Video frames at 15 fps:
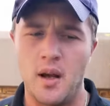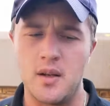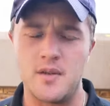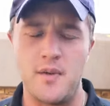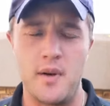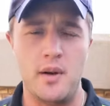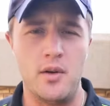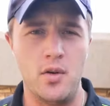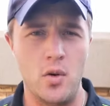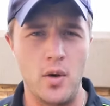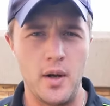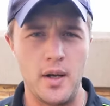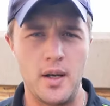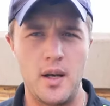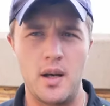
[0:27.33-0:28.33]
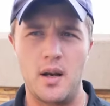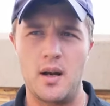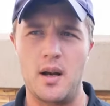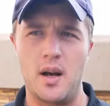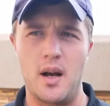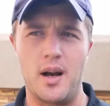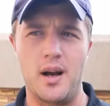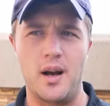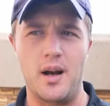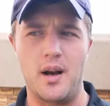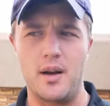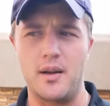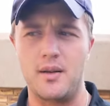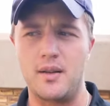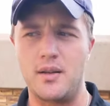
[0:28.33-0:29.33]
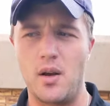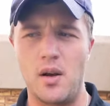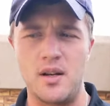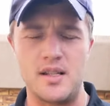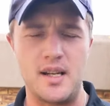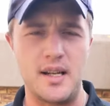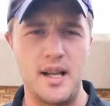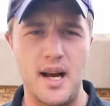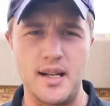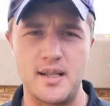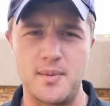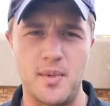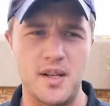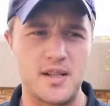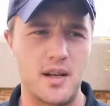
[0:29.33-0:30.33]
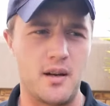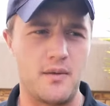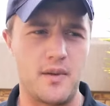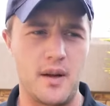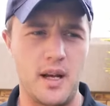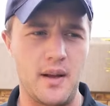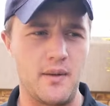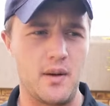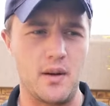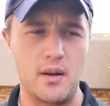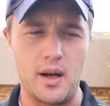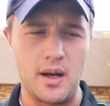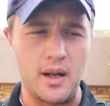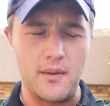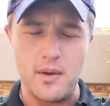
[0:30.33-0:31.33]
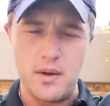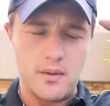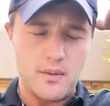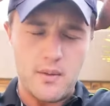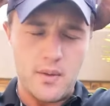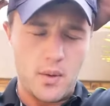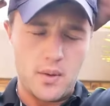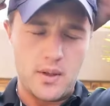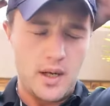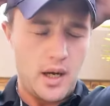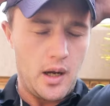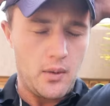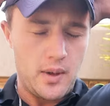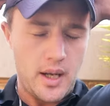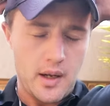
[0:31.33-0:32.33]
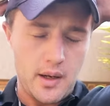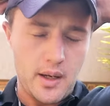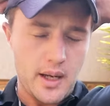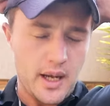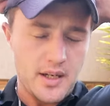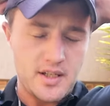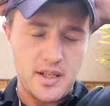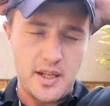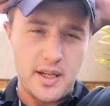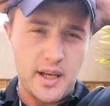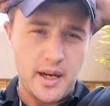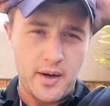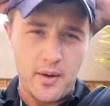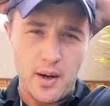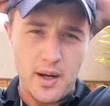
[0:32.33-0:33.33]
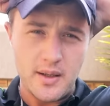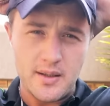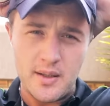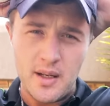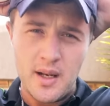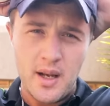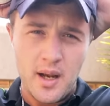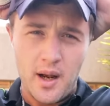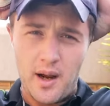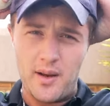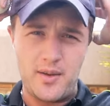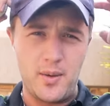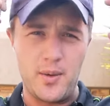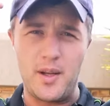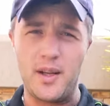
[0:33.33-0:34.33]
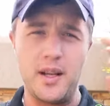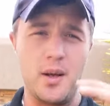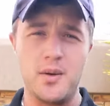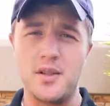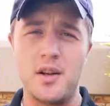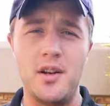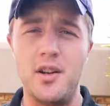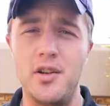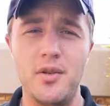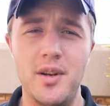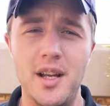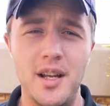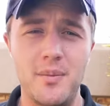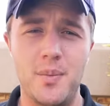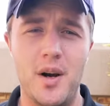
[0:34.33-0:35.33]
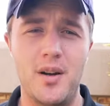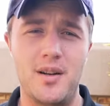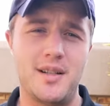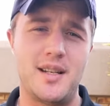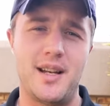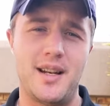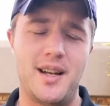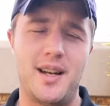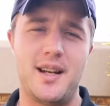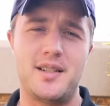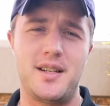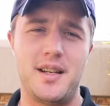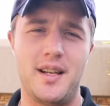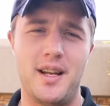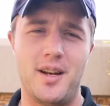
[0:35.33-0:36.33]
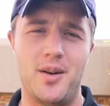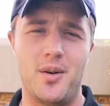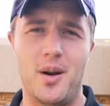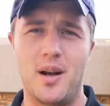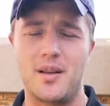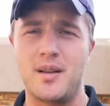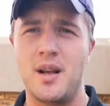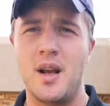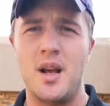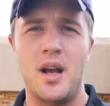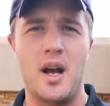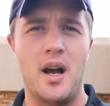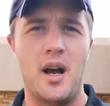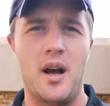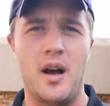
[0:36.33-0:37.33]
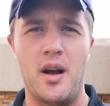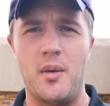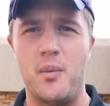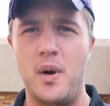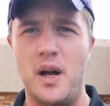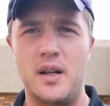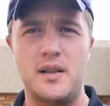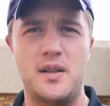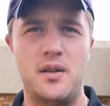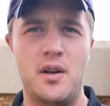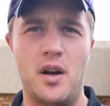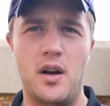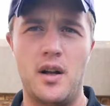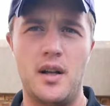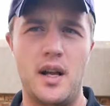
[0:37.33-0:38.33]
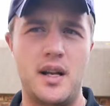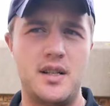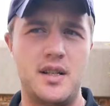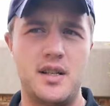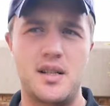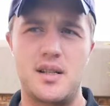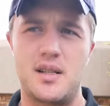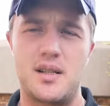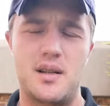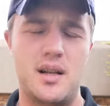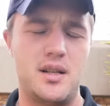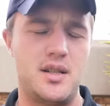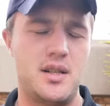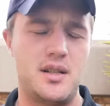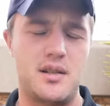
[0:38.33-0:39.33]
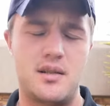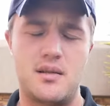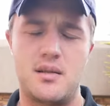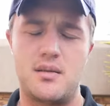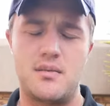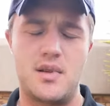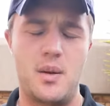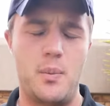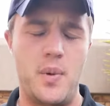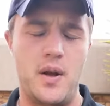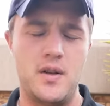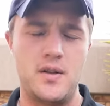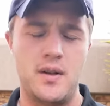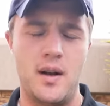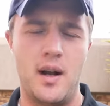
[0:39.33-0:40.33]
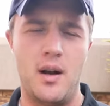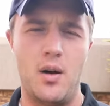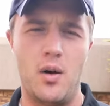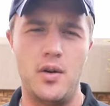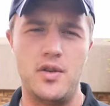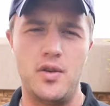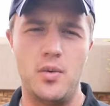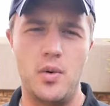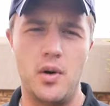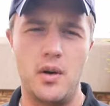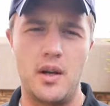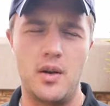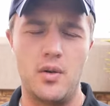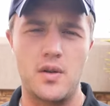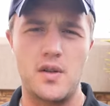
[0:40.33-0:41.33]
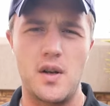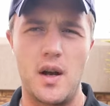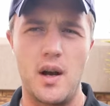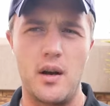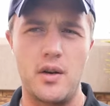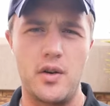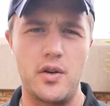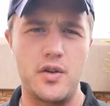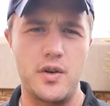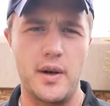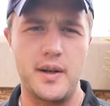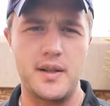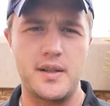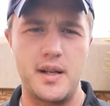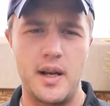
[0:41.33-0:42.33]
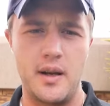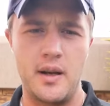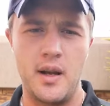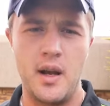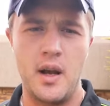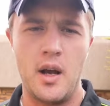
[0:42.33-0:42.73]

was very annoyed. I honestly doubted myself. I never thought that I would actually get it right. I thought that there was only unique bowlers that can actually get it right. But it just depends on how hard you work and also how good you understand